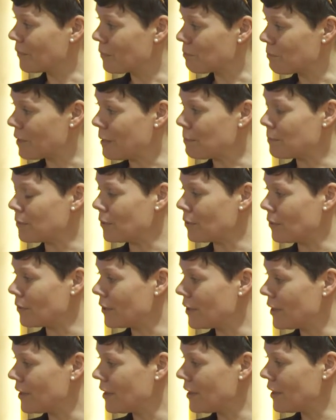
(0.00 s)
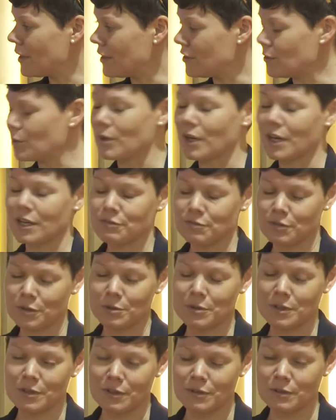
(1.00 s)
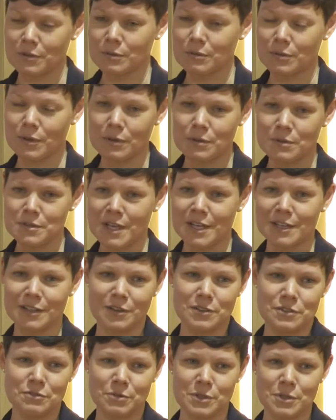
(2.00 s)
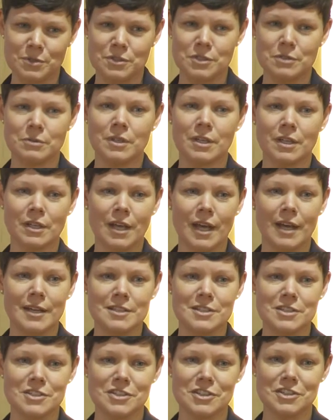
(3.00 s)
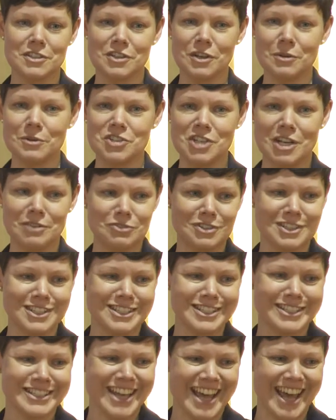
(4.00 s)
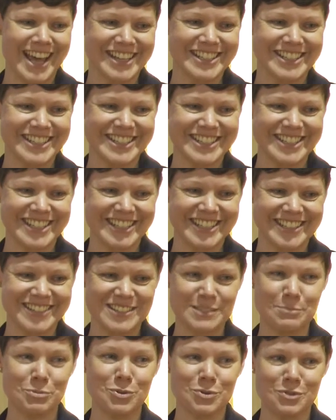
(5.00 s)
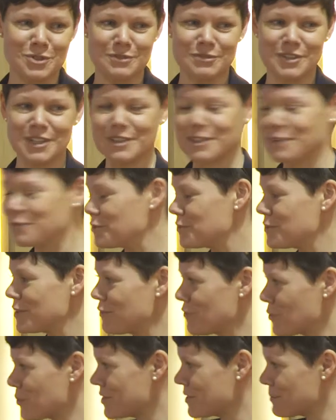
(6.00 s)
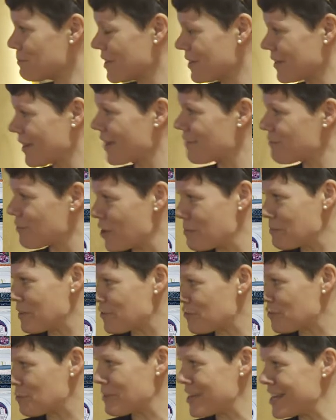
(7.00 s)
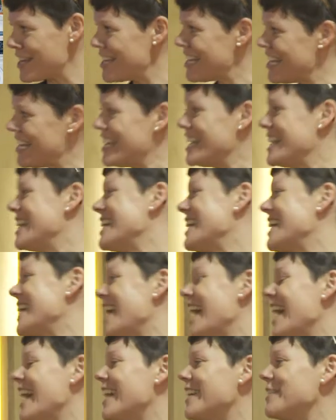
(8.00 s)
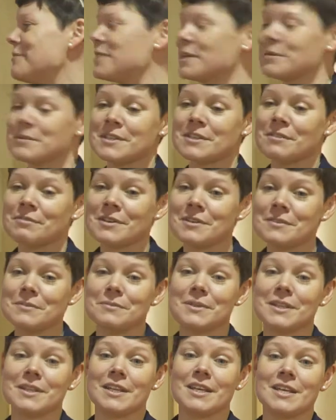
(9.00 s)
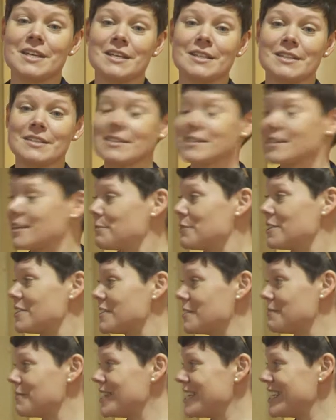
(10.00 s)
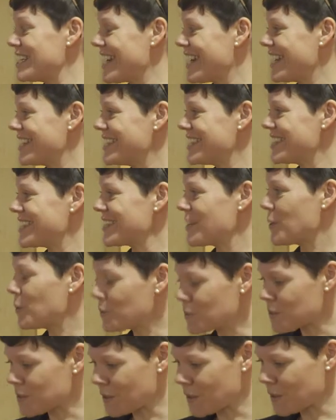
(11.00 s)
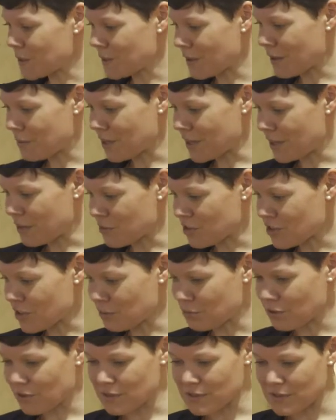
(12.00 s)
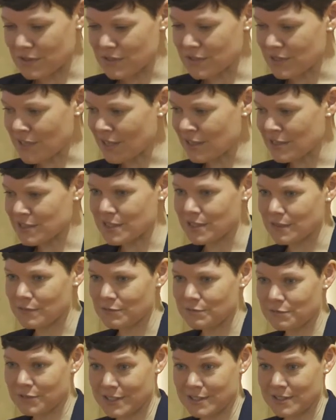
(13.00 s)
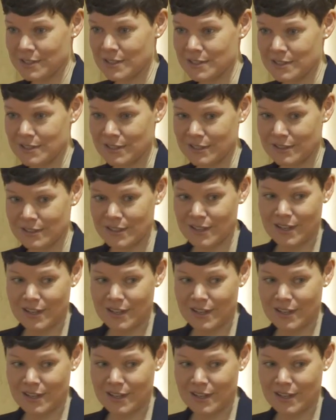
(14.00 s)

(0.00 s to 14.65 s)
people in your life who take note of what you're doing and who are generous and supportive, and they've always been that very much for me. So I was thrilled when they did commission me, and also, I mean, the commissioning process is endlessly fascinating,